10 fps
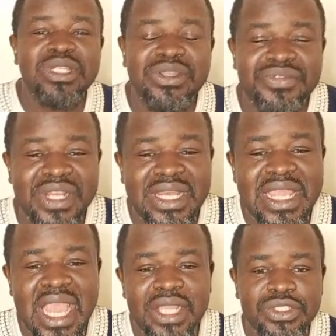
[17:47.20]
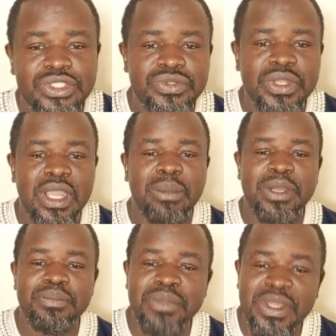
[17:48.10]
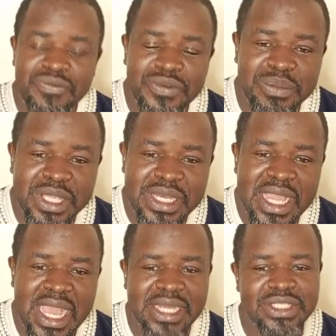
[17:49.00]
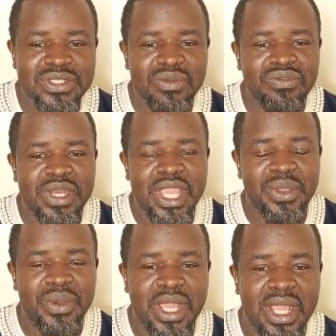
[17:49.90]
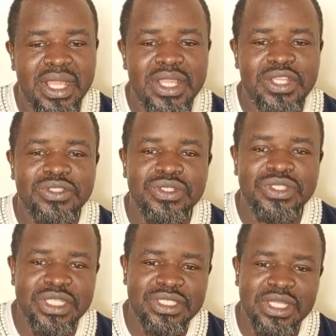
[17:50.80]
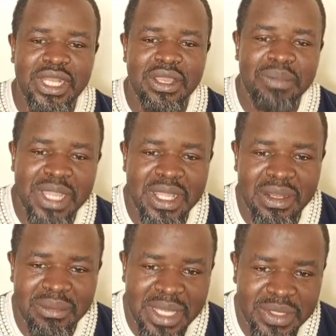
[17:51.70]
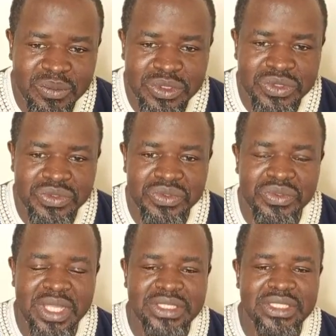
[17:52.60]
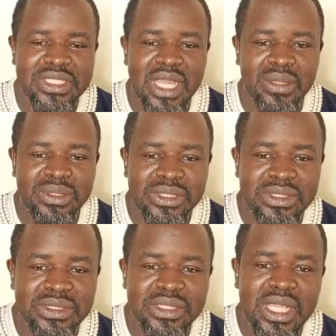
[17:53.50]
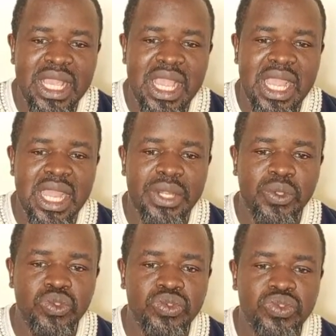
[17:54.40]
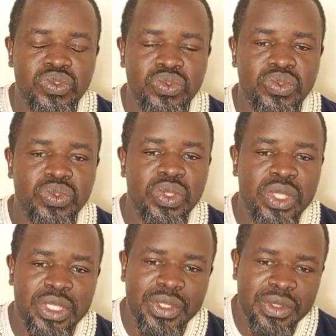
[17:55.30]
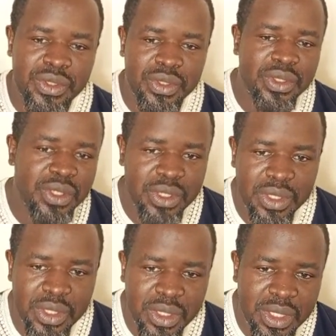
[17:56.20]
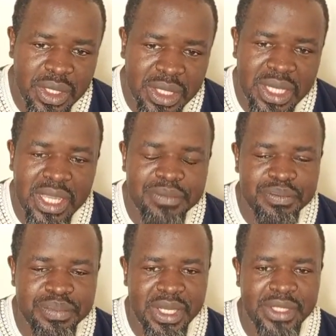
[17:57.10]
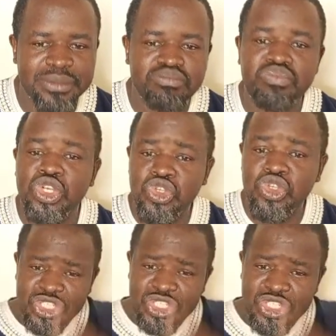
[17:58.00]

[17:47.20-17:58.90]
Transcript: definitely ask you about metformin and the sulfonylurea, such as the glibenclamide, which you know as the downhill, and also the glimepiride. But know